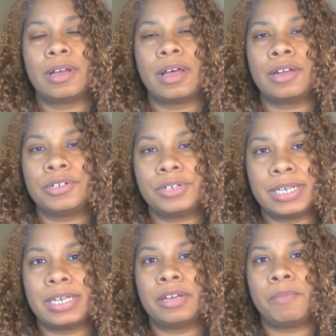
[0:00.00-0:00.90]

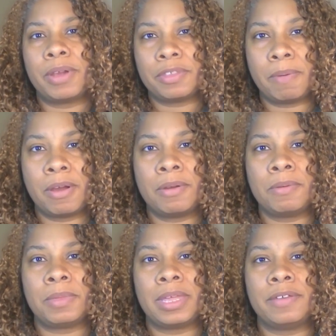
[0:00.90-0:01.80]
Understanding where the
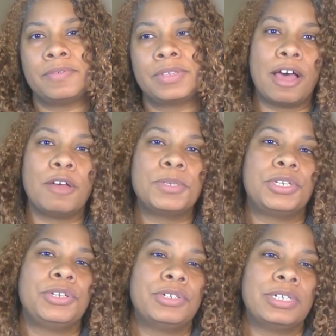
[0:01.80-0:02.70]
poem lives helps
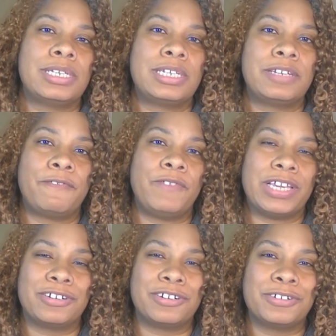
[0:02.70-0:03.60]
students to
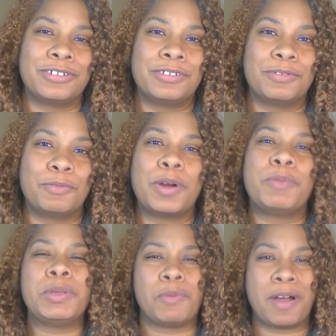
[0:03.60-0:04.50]
feel what
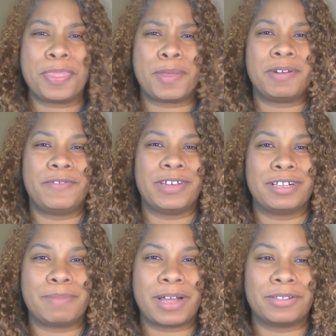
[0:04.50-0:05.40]
we want them to feel
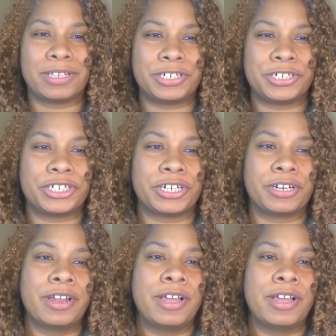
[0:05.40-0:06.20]
about literature.